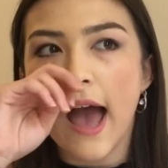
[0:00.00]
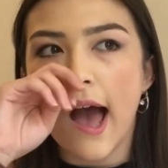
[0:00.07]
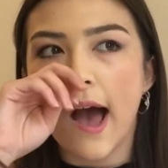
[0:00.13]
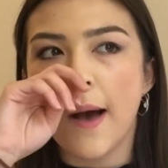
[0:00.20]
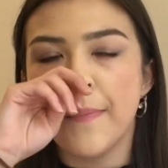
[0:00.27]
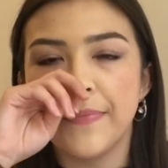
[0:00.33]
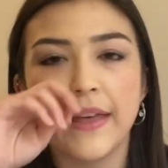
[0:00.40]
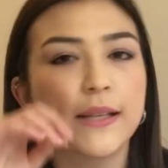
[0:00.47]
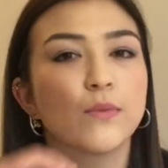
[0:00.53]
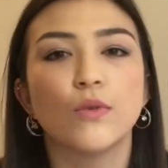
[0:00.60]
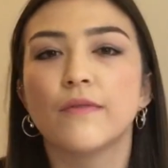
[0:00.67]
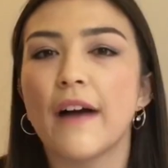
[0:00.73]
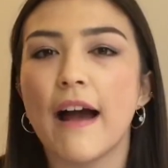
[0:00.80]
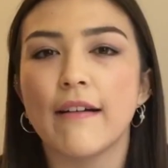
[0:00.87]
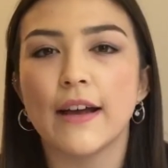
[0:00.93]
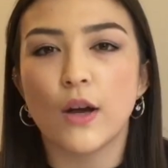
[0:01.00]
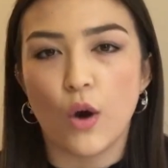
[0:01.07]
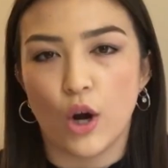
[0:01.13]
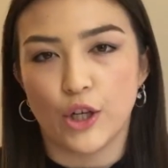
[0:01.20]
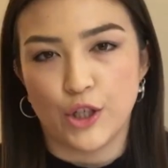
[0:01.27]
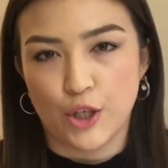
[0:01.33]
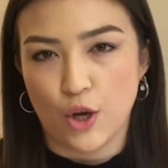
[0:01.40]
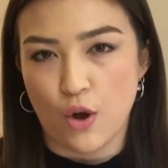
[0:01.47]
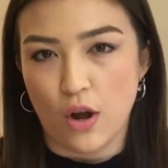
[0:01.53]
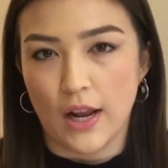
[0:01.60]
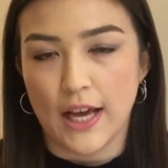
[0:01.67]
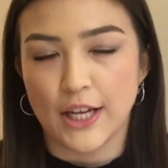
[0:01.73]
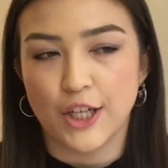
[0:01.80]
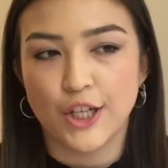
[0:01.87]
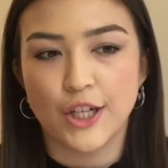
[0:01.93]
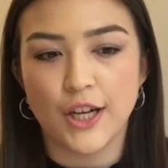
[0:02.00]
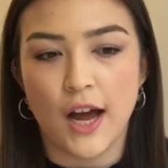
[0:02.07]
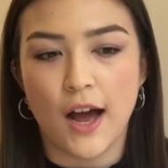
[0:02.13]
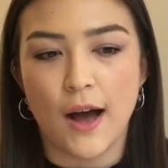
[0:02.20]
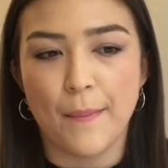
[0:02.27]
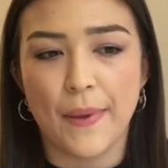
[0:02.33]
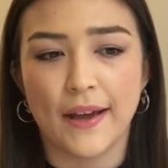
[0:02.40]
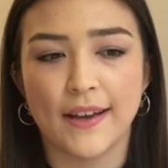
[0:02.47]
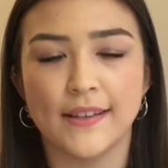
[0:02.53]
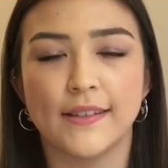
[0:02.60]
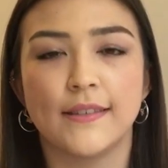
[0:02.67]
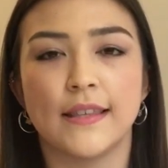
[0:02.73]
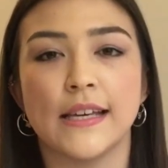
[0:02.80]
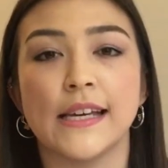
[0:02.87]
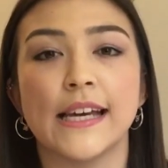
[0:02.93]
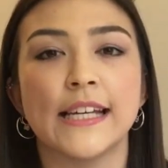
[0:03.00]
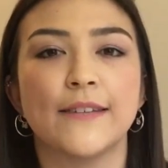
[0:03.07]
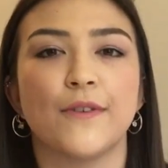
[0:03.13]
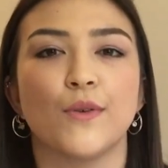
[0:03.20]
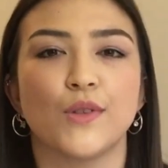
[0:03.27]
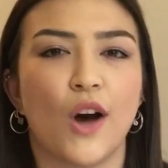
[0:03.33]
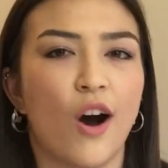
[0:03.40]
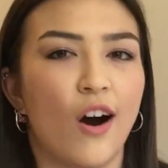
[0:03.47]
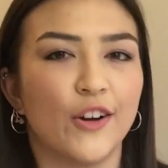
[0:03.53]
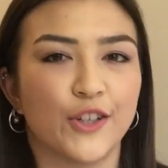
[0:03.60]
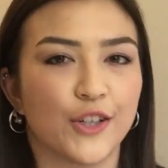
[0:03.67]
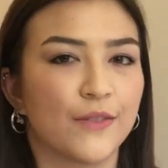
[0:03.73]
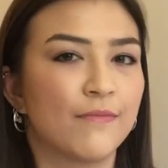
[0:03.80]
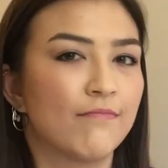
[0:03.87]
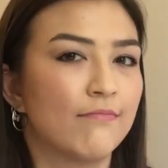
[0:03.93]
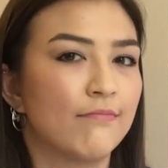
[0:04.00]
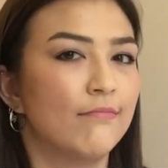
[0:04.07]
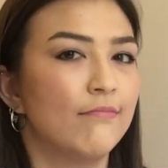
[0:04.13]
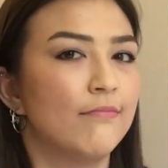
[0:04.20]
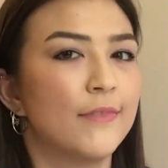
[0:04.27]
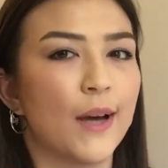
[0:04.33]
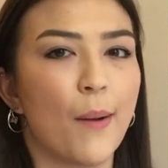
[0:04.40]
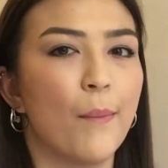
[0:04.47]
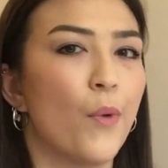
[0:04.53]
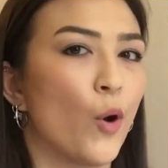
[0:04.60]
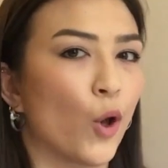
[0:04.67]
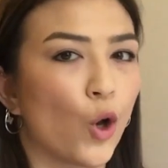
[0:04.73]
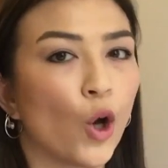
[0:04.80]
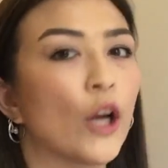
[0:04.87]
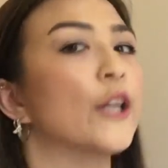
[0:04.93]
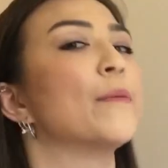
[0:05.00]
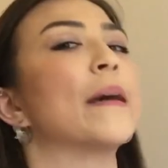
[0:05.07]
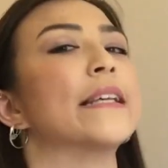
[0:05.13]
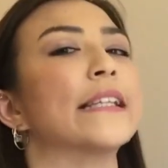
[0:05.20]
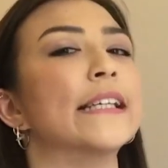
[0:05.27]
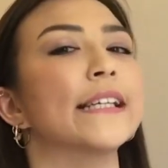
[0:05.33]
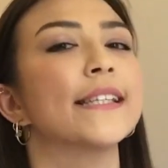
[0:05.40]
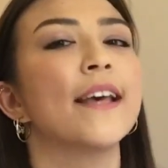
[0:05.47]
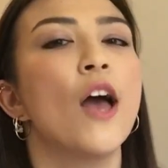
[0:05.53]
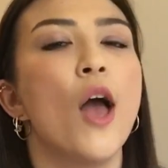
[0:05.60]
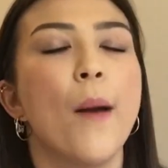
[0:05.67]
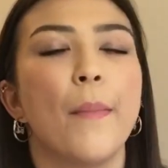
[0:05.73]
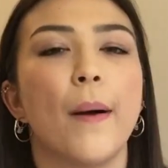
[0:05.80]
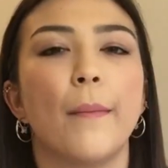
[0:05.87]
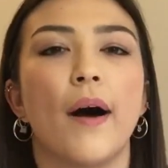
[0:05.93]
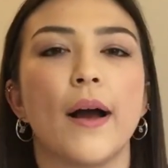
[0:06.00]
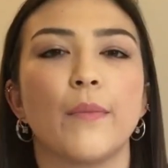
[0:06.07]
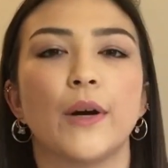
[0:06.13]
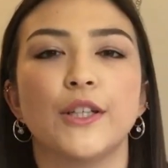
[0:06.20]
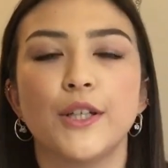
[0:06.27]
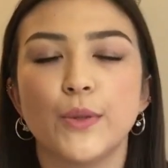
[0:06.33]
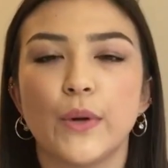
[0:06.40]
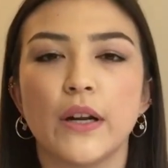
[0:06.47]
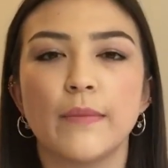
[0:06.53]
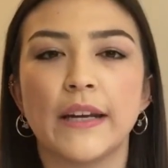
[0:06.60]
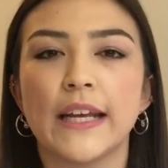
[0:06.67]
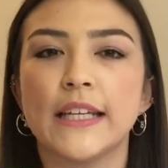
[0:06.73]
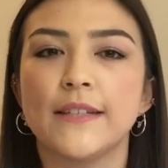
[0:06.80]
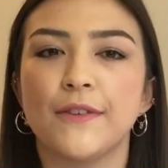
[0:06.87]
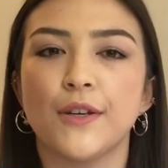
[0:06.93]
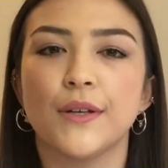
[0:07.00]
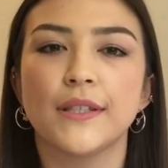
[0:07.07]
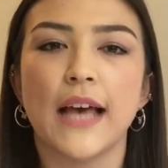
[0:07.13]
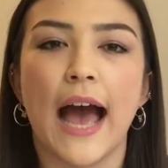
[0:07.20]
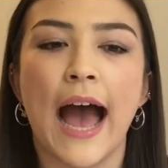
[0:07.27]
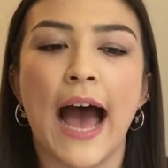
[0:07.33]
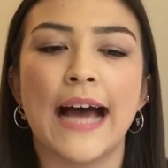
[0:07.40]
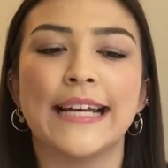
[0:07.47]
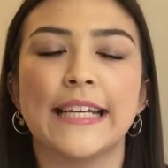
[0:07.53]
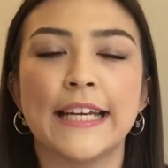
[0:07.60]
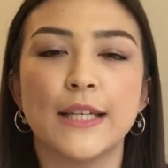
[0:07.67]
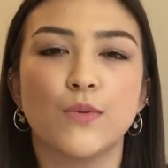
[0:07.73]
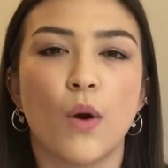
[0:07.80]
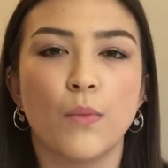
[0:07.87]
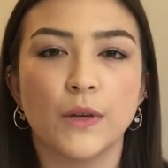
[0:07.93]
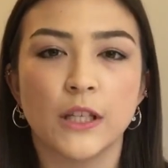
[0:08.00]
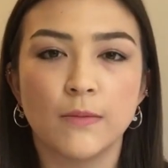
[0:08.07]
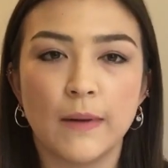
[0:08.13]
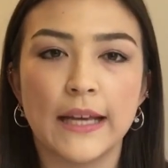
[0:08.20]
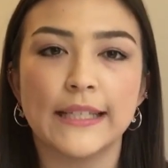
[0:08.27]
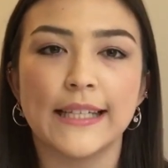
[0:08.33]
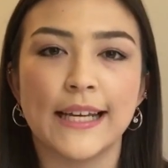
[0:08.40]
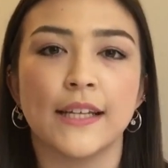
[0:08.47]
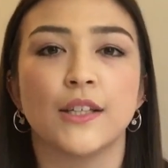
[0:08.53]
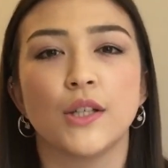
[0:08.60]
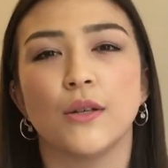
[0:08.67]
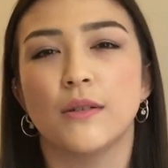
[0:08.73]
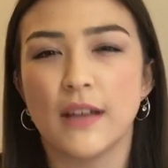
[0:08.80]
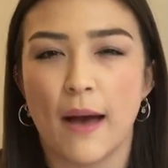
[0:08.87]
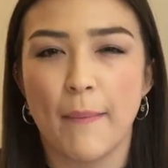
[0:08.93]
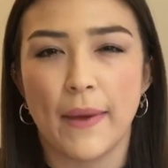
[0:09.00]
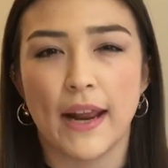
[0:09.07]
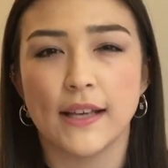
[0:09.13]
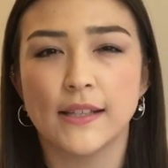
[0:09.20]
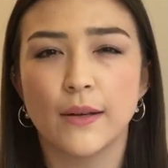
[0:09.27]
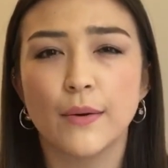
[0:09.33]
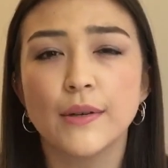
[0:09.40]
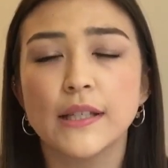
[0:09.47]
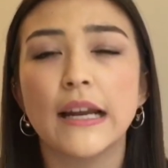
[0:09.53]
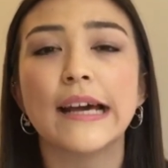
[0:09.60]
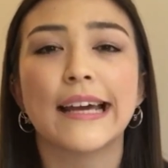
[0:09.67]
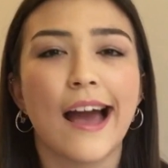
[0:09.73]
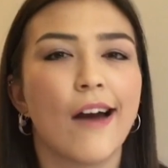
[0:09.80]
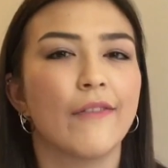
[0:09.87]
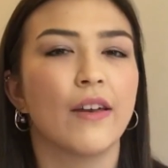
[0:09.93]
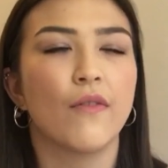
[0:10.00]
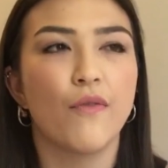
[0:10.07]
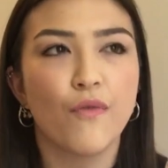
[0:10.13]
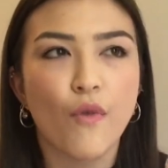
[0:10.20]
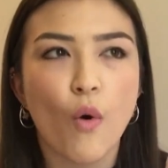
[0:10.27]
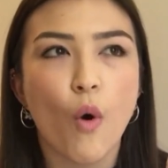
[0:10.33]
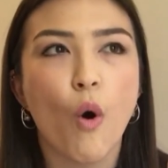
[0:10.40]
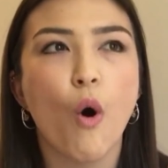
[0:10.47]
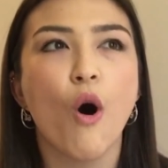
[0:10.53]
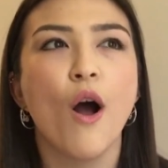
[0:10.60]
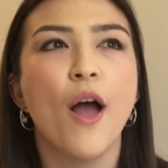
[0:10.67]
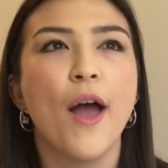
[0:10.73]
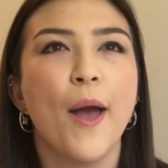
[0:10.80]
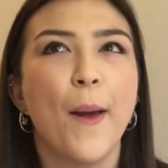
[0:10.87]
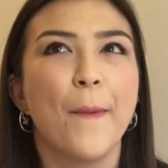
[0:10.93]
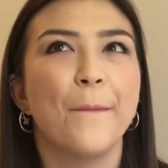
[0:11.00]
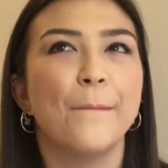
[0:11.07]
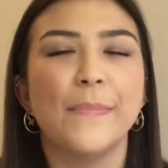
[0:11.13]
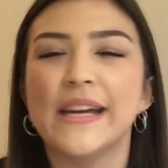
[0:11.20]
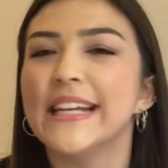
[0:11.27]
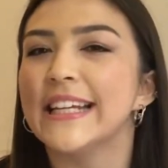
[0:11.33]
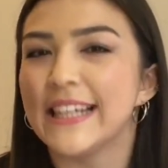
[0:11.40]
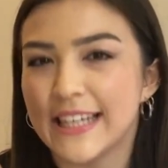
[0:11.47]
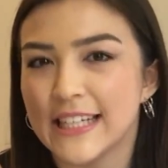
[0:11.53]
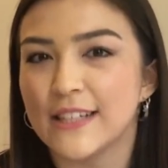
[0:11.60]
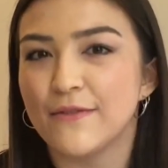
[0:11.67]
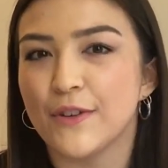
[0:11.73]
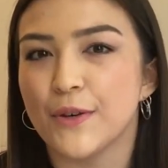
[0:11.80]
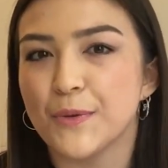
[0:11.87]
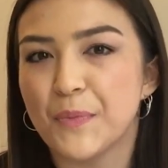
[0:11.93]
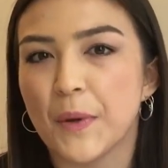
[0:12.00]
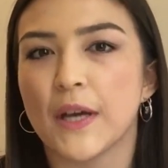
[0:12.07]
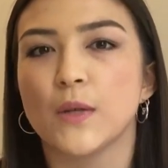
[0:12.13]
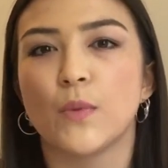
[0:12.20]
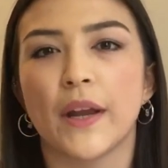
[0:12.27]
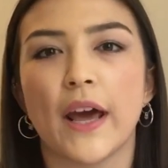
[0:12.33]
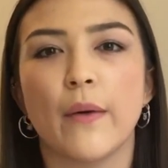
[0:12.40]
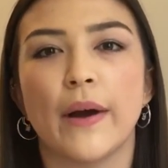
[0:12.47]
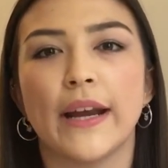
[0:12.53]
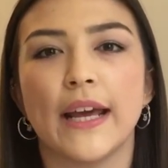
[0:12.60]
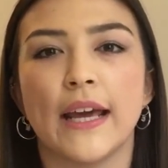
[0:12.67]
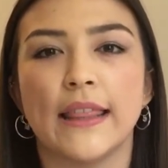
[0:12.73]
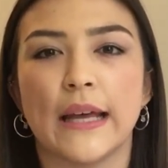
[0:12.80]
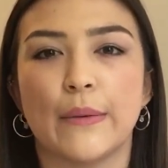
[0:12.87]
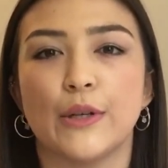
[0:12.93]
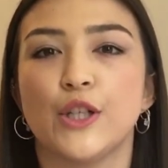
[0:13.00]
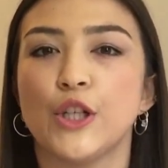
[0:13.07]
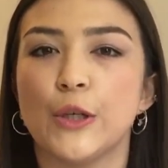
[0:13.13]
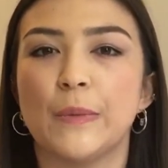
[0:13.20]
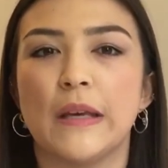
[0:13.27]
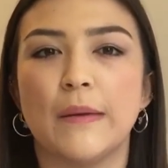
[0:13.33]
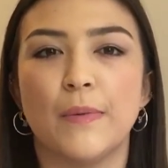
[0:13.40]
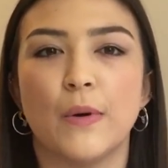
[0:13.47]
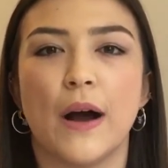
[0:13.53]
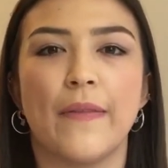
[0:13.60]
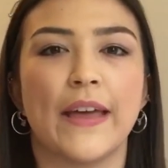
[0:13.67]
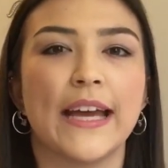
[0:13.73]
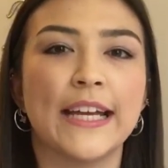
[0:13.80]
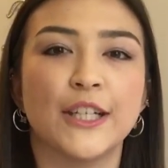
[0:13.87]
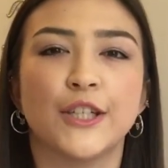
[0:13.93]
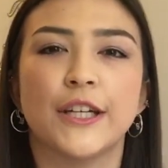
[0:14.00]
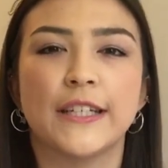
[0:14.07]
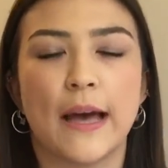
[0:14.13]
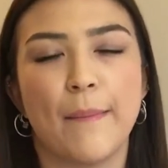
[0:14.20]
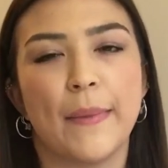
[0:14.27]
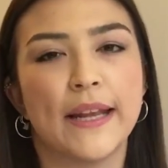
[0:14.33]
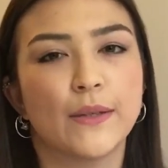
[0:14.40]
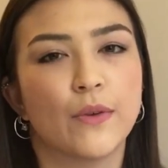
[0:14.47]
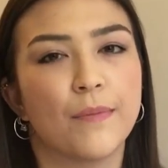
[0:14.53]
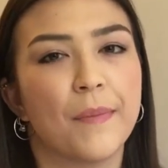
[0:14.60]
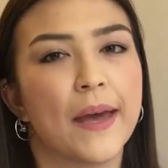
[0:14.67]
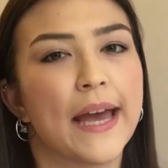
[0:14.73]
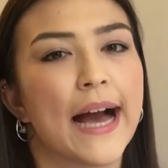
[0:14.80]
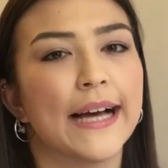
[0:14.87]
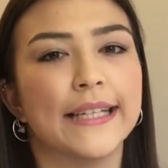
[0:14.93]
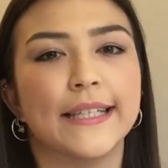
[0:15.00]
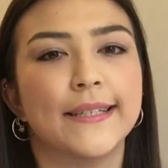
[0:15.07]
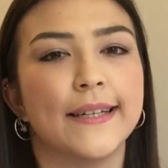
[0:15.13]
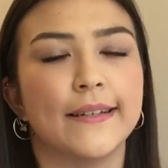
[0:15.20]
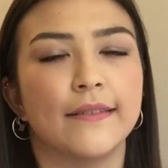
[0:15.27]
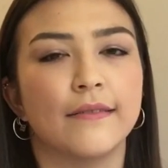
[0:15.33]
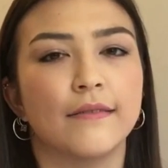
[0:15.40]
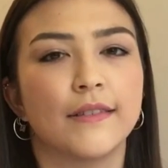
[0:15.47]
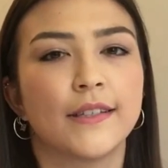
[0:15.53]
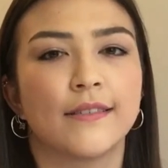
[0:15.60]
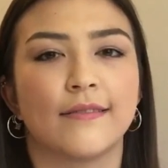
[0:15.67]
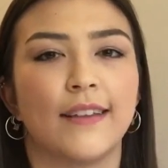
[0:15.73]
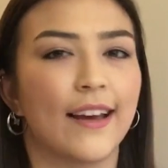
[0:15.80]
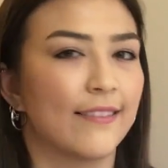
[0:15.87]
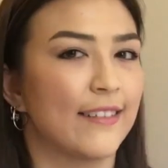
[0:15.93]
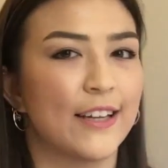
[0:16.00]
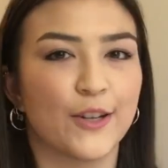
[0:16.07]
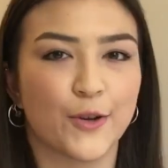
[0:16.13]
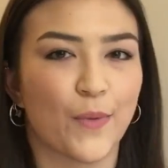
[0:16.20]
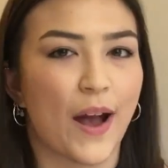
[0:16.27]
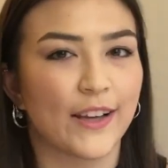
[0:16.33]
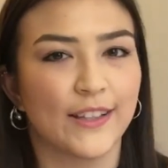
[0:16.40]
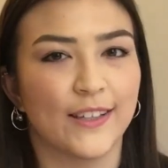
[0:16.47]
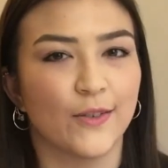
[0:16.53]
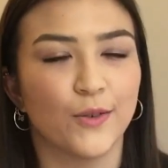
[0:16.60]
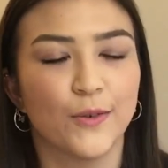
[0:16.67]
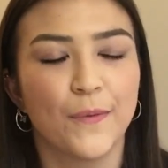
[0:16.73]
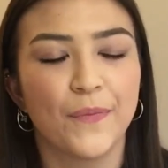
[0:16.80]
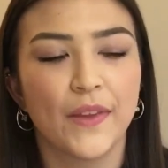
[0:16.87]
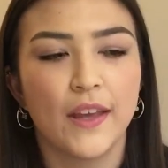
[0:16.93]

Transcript: Uh, this will vary college to college uh, because the interviews are just dumb on a college basis. But mine were two 20 minute interviews and each one was split into 10 minutes. So it was like having four mini interviews because when I went in there were two people and they each did 10 minutes with me and didn't like interact at all.